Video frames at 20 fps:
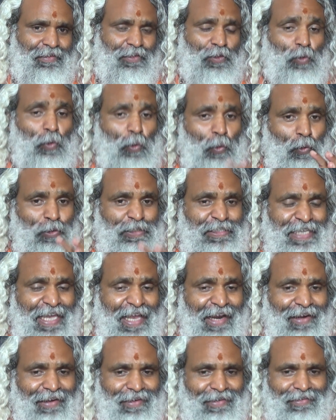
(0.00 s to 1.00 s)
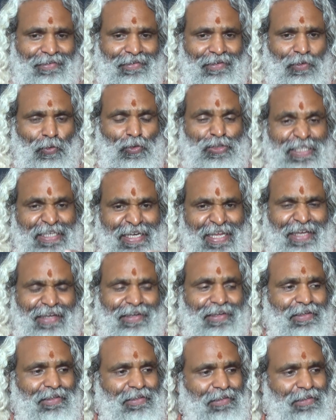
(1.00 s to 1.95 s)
to loosening